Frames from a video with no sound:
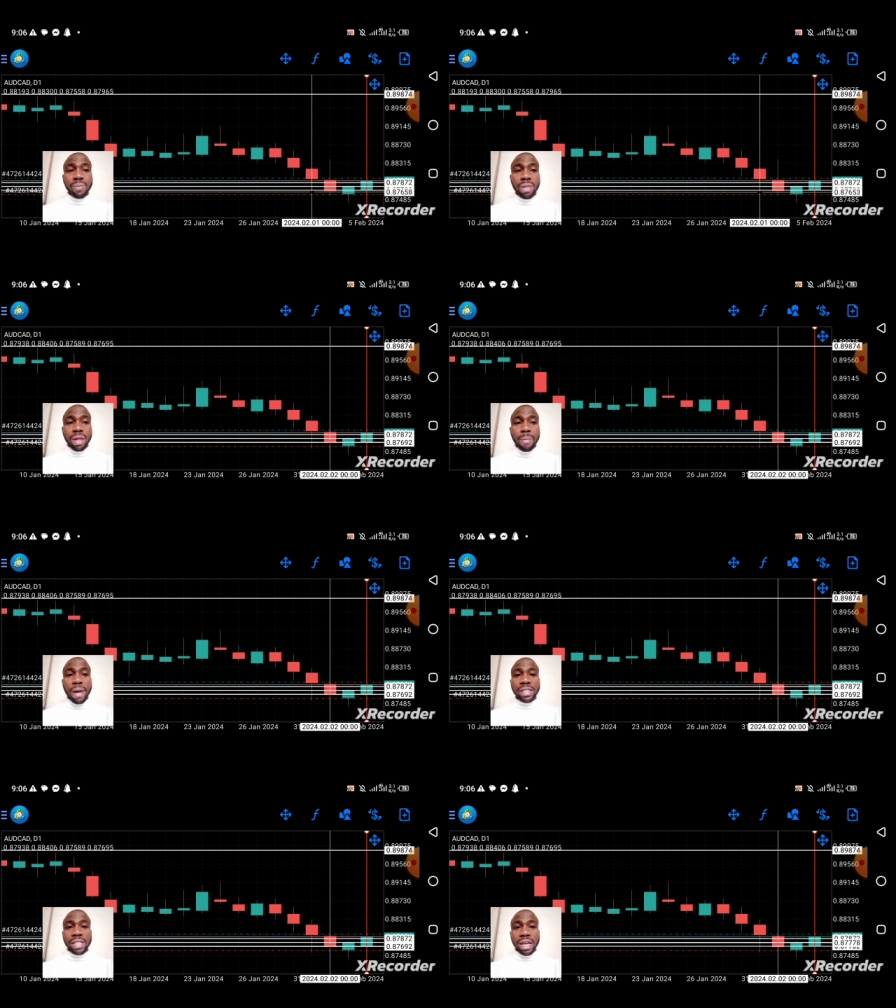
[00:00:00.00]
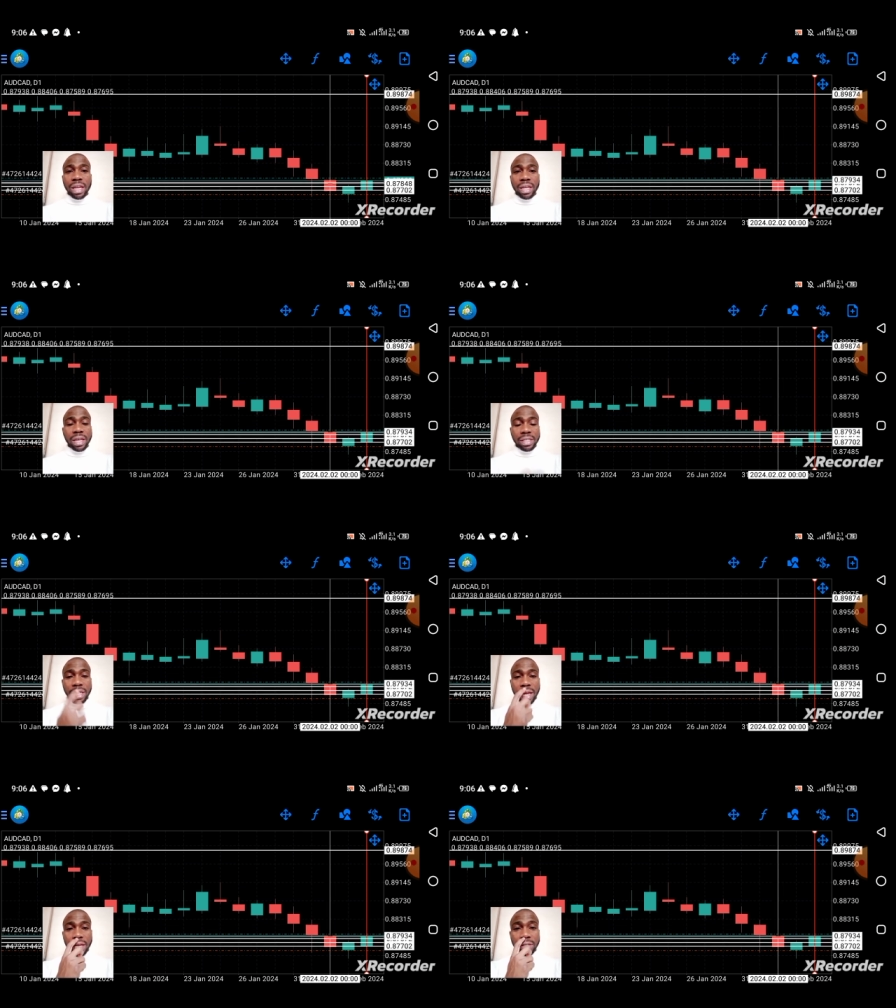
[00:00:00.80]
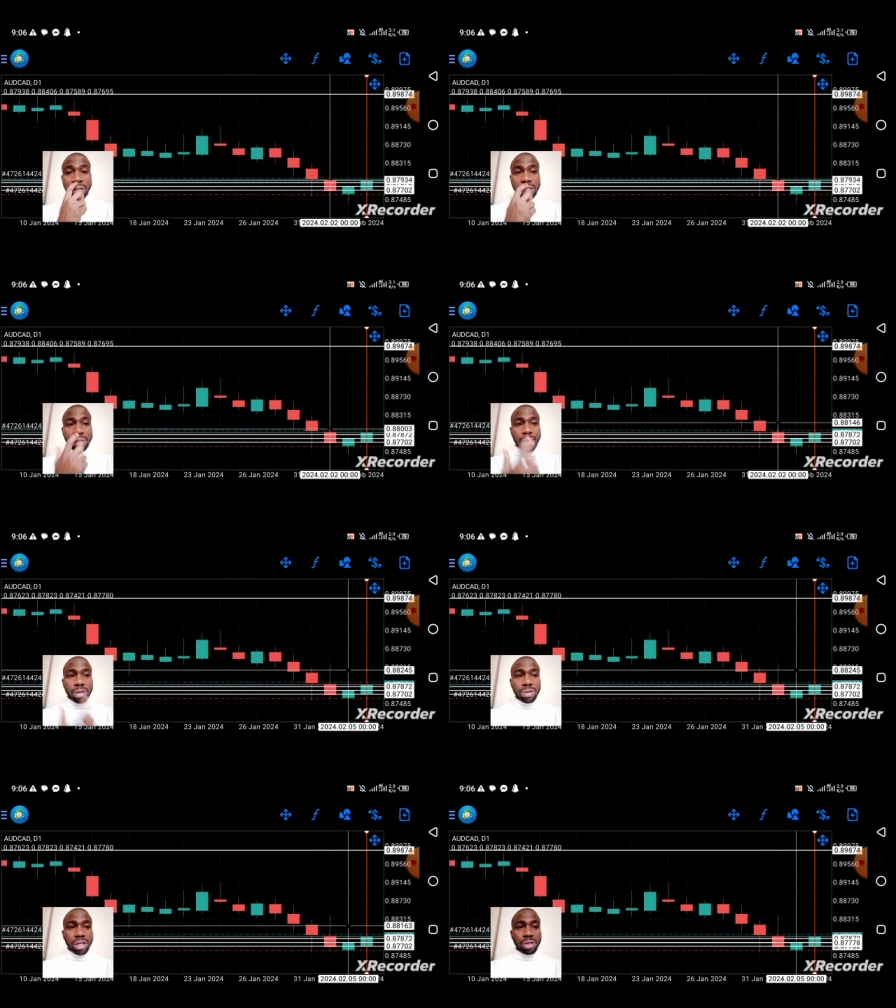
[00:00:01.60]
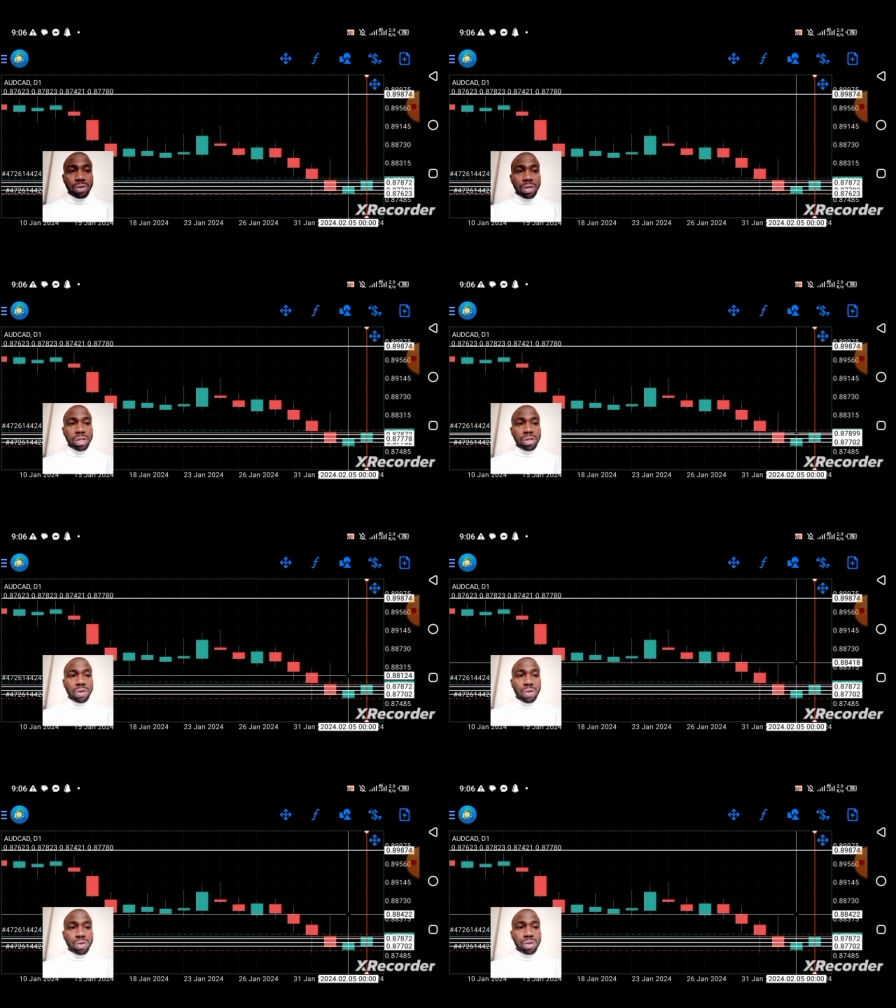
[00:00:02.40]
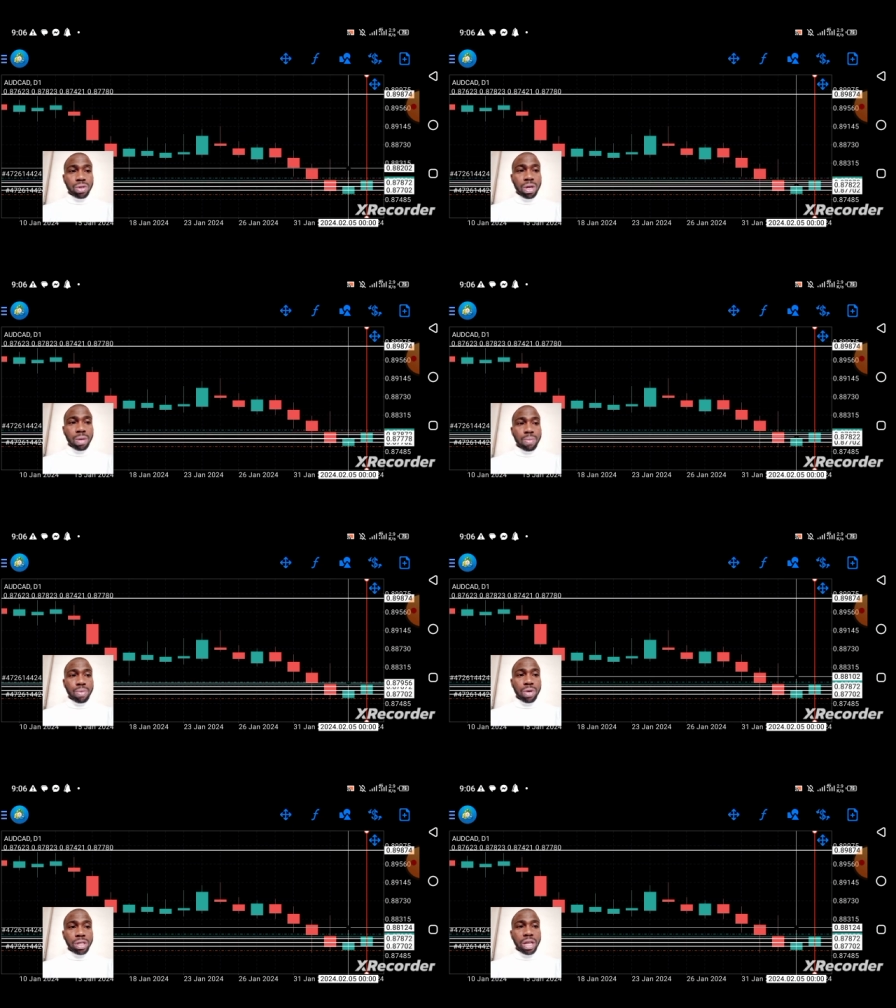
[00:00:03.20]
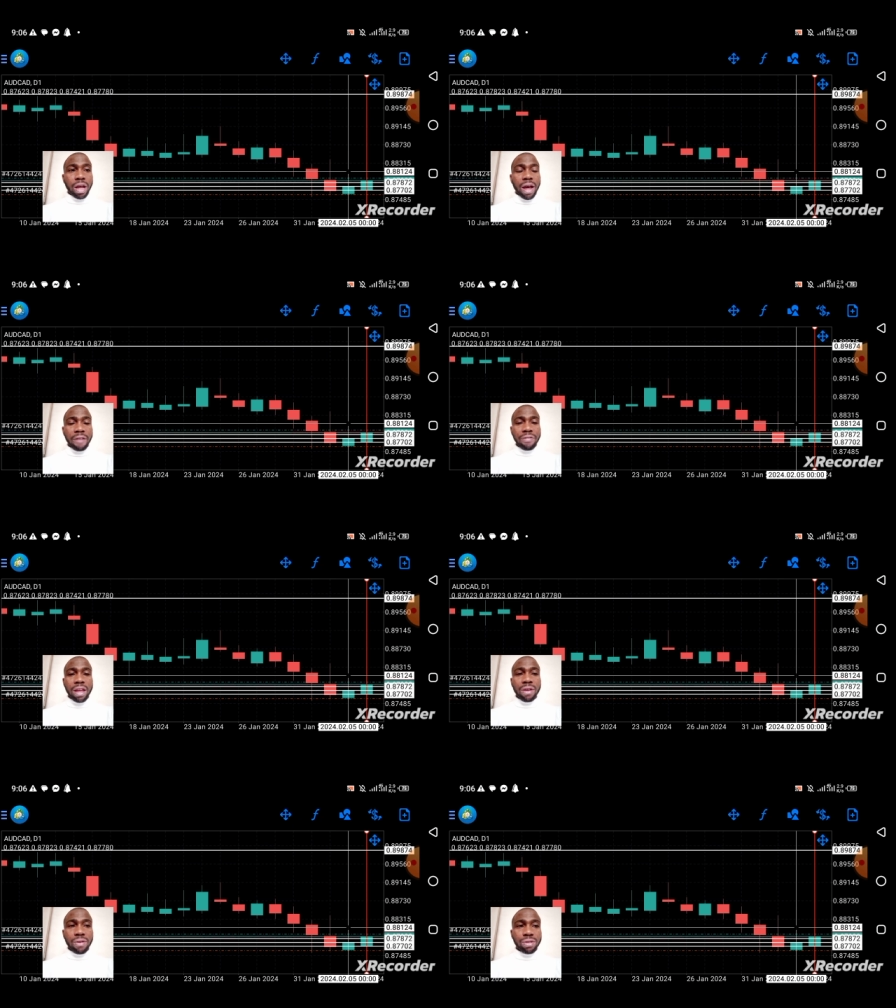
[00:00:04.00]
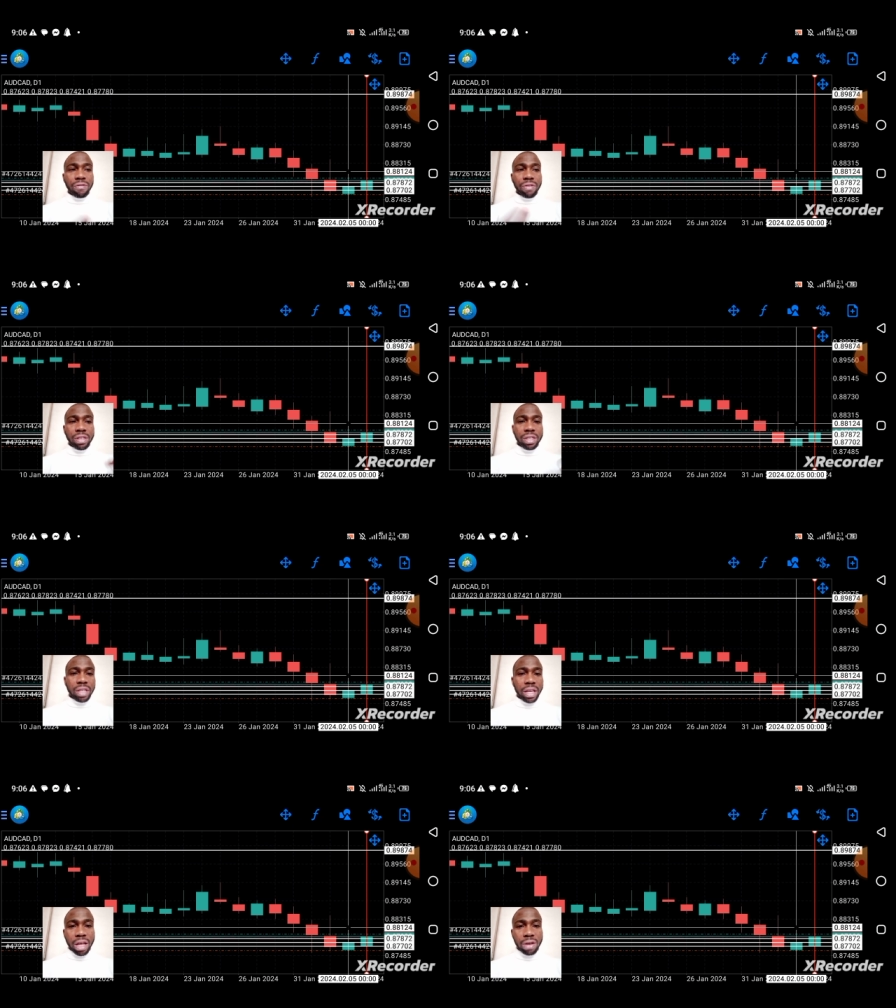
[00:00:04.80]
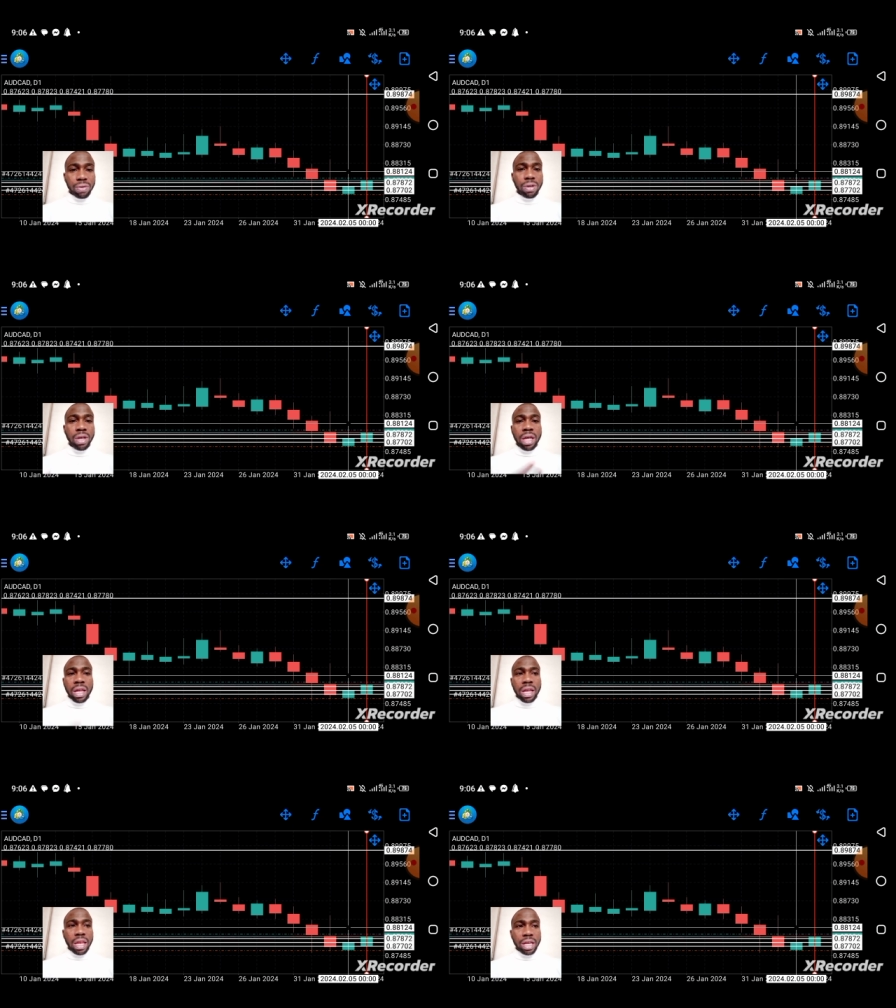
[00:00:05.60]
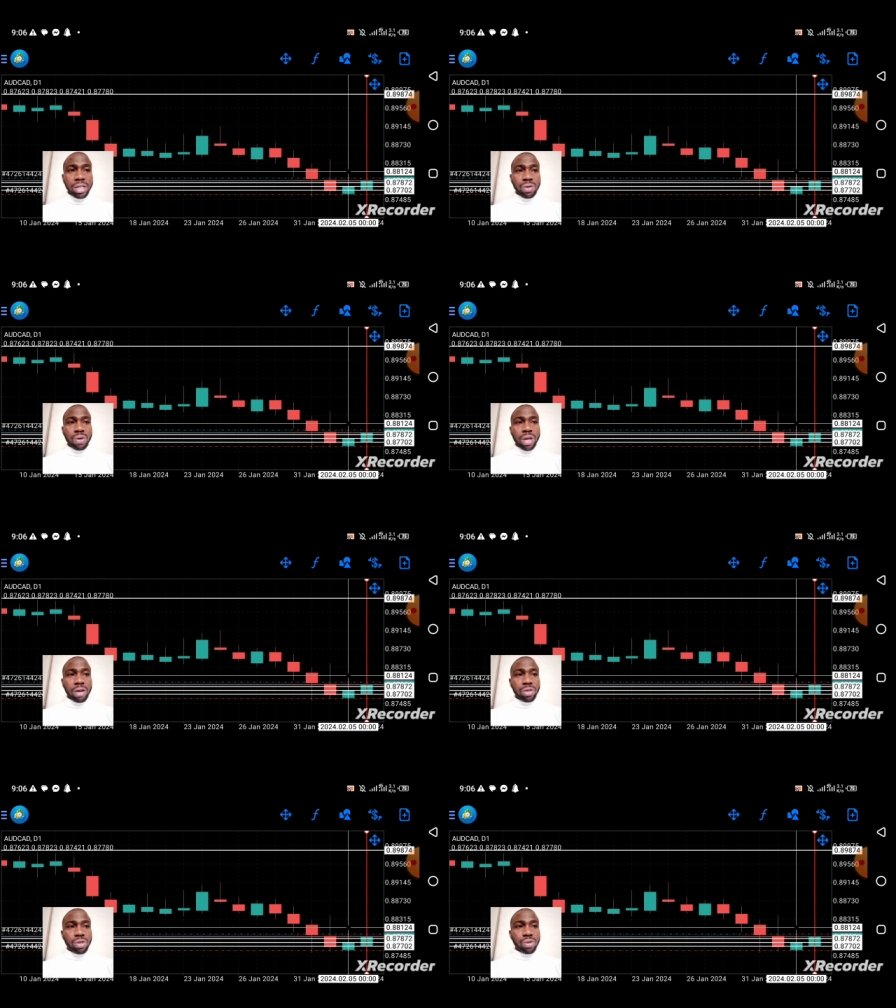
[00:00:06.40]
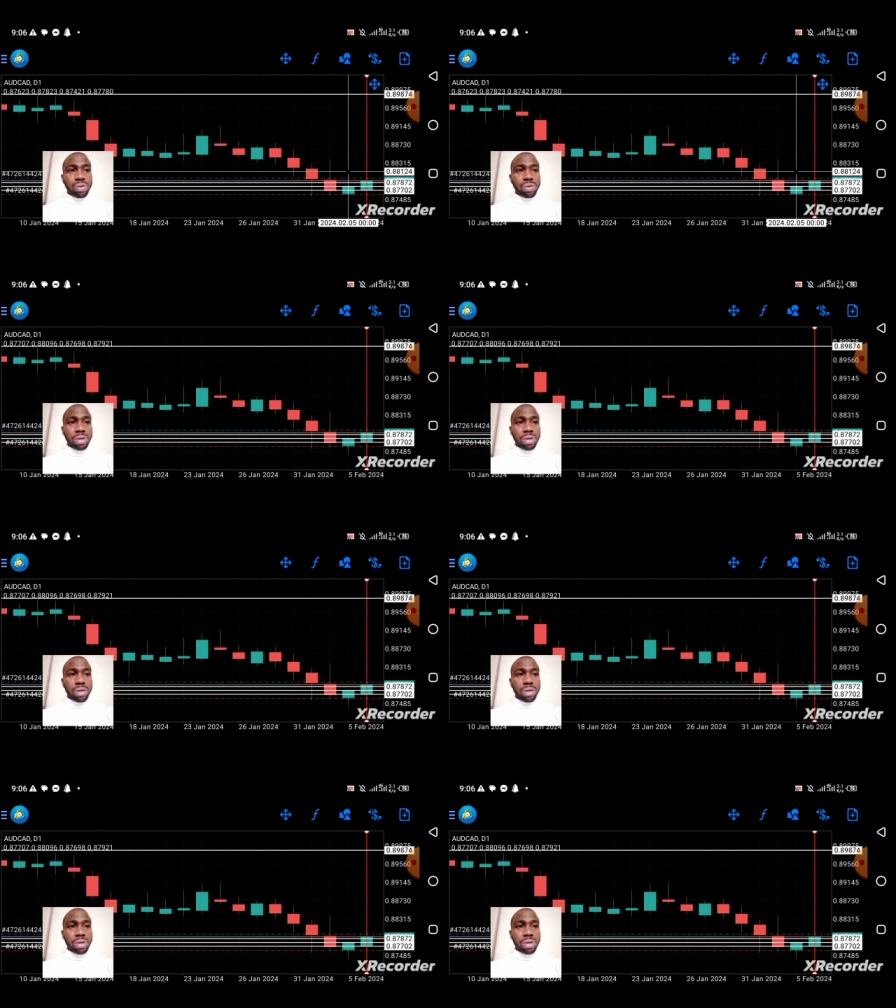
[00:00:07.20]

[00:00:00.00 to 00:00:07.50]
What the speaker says: pattern indicating that the trend is about to change. So this closed bullish. Now after the close of yesterday candle, let's go down to